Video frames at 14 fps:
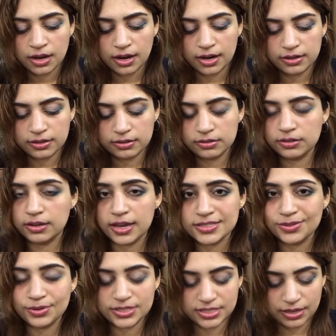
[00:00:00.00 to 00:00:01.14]
and
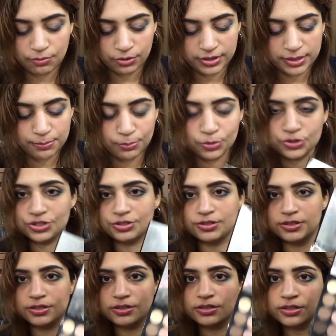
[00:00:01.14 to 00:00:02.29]
as you can see I've already
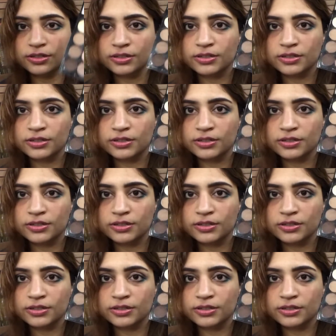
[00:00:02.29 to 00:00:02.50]
butchered it.